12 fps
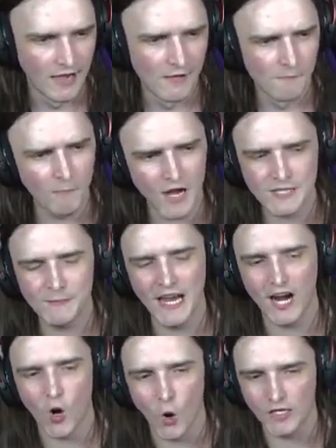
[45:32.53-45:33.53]
Must be a
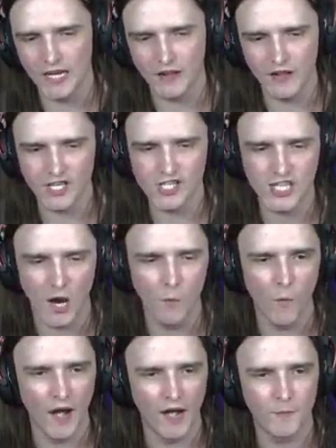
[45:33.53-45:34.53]
coding glitch
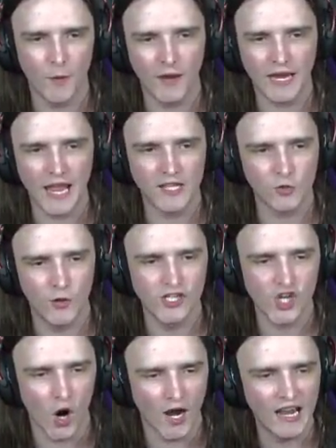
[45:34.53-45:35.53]
somewhere, but we get to
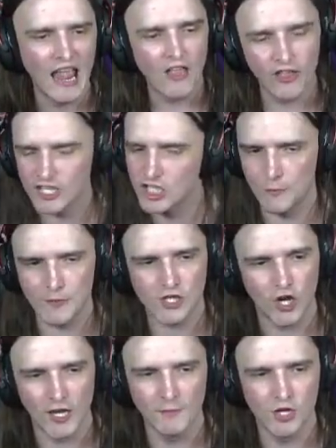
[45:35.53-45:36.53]
enjoy the
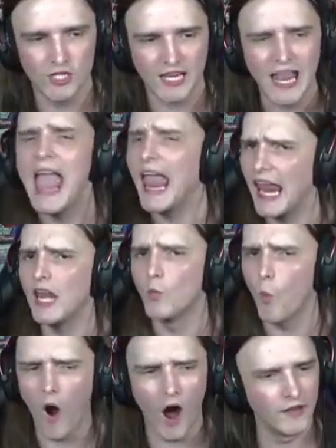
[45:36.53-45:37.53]
Supersonic music in
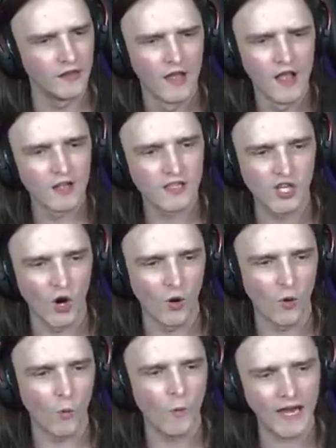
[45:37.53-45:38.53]
one.
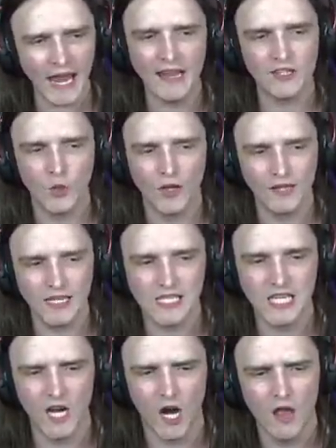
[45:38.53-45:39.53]
So we get to at least
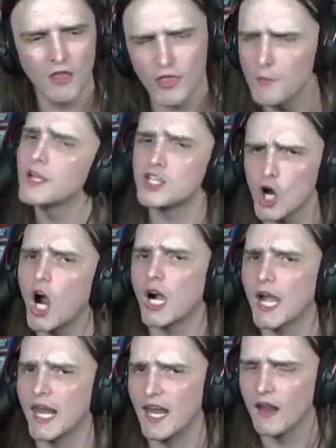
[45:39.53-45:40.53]
hear the
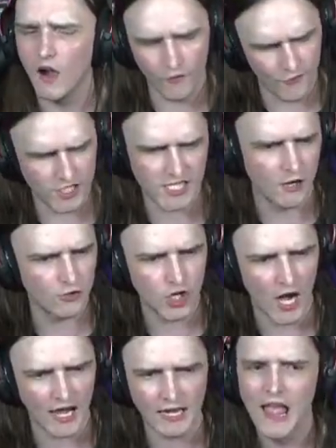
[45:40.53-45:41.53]
majority of the
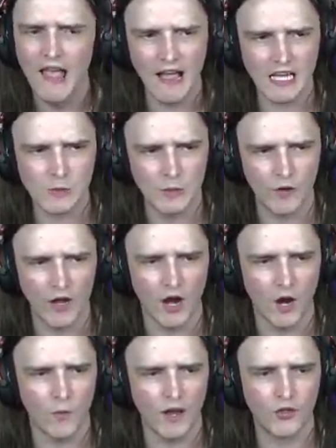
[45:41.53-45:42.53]
soundtrack as we run
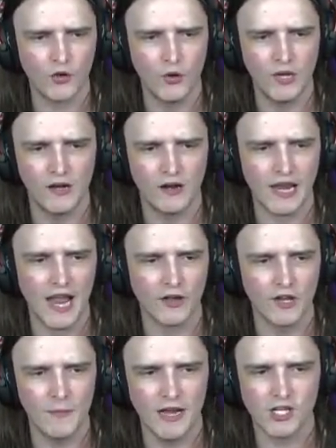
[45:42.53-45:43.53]
our way through here again.
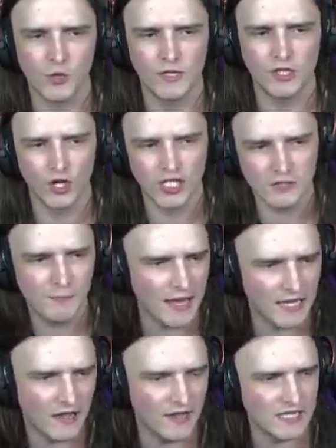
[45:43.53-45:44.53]
Going to make sure we dodge as
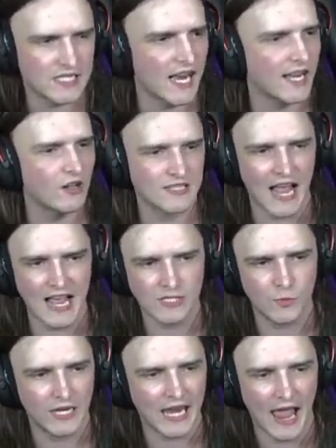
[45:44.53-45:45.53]
many of these cycles as
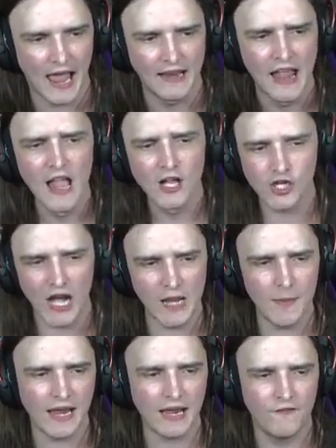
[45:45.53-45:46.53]
we can. Trying to
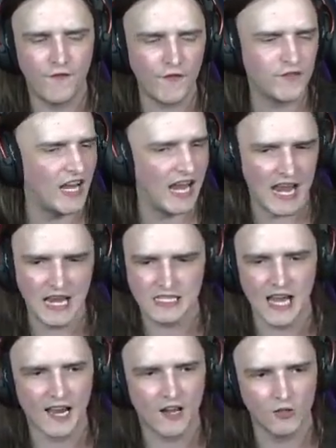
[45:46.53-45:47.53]
make a 58
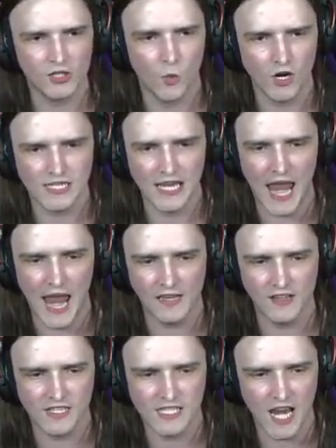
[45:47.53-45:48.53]
cycle towards the end of
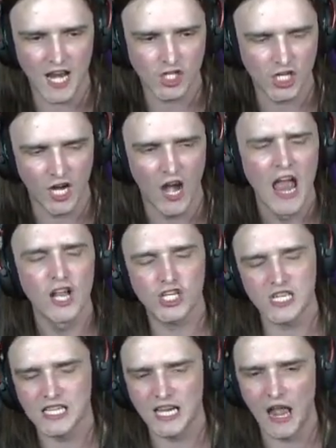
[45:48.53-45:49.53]
the stage here,
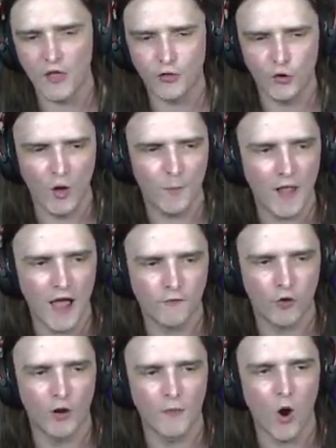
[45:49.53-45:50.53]
just to get through a
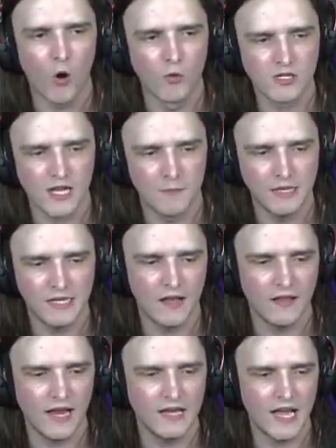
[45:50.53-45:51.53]
platform almost
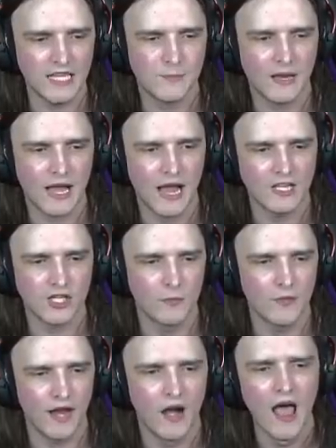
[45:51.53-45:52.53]
immediately. Nice big high jump
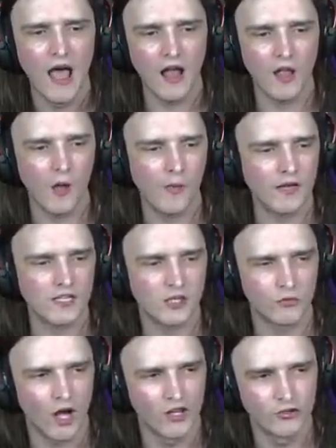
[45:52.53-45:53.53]
there, allowing us to
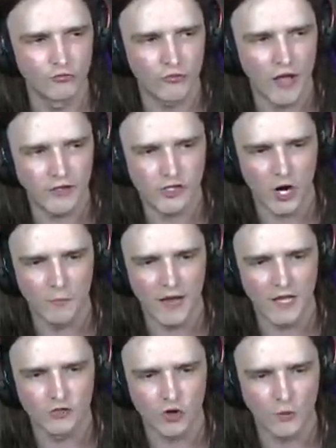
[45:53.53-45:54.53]
run, jump,
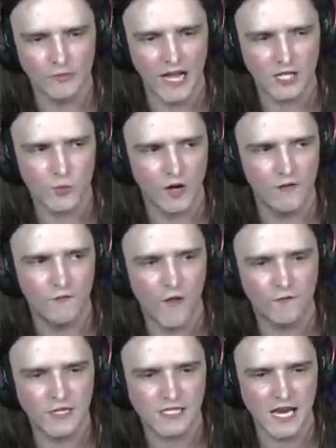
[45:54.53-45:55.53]
and drop dash. We're at
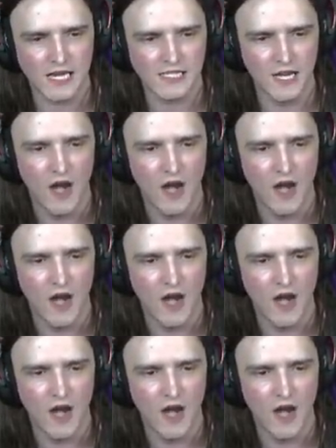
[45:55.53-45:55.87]
56 here.